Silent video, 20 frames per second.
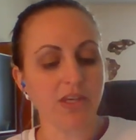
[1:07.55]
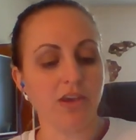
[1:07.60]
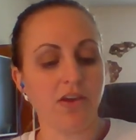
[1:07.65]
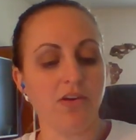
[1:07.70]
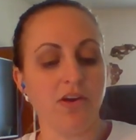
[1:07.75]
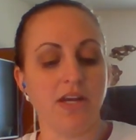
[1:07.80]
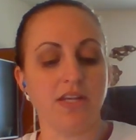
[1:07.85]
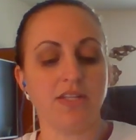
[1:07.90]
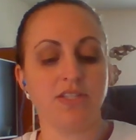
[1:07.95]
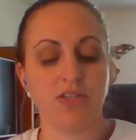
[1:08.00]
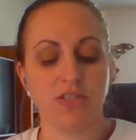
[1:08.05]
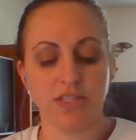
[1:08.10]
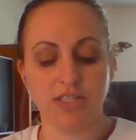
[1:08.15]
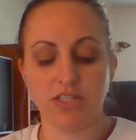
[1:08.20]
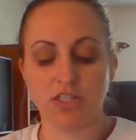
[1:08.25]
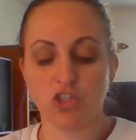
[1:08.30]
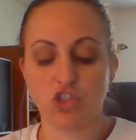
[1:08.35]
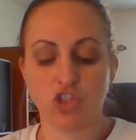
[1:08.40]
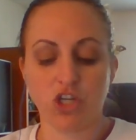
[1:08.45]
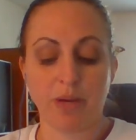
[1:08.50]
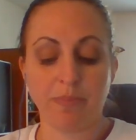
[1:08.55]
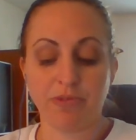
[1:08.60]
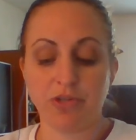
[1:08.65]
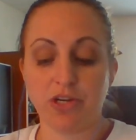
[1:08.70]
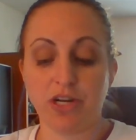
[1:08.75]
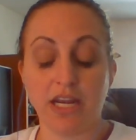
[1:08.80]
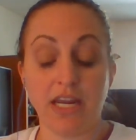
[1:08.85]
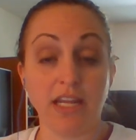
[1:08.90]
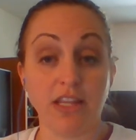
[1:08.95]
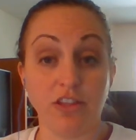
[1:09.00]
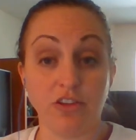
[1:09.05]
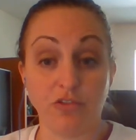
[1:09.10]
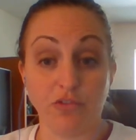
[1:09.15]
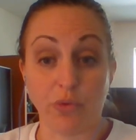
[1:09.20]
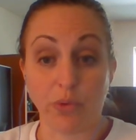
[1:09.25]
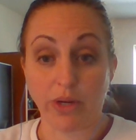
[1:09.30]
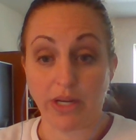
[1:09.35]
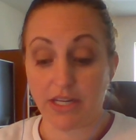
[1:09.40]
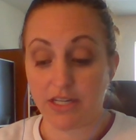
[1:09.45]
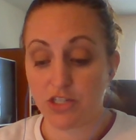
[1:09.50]
All right, so this is chapter 8, The
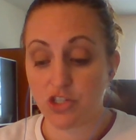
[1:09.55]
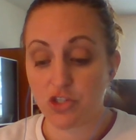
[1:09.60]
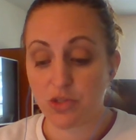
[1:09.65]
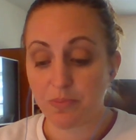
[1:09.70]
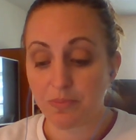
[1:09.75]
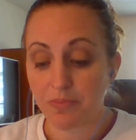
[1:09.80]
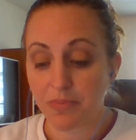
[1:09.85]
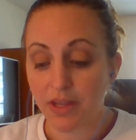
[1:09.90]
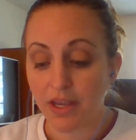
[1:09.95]
Voyage.